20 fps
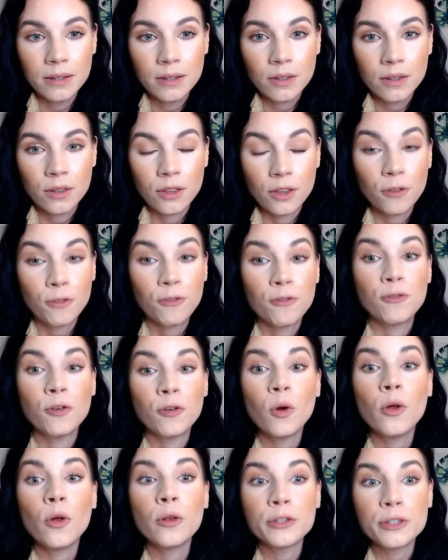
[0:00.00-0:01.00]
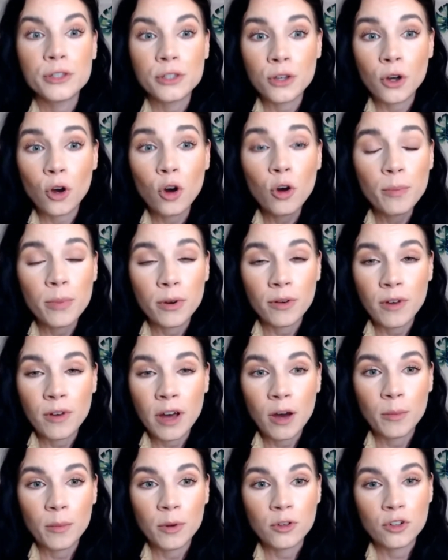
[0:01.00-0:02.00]
The full scope of
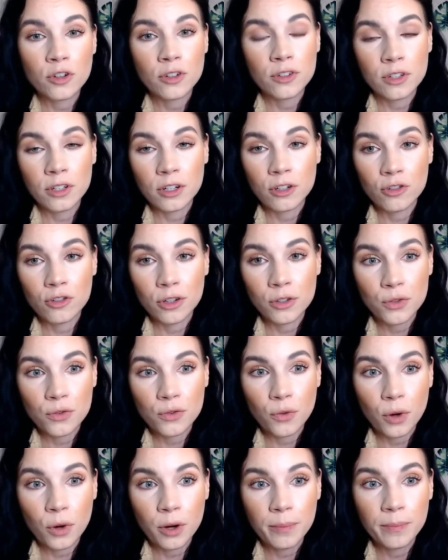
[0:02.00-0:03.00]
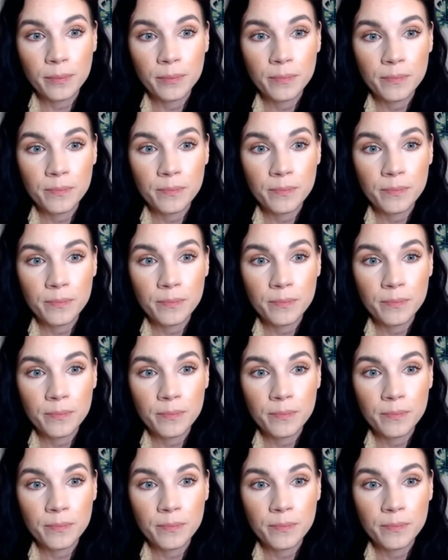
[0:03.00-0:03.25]
how much is going to transform.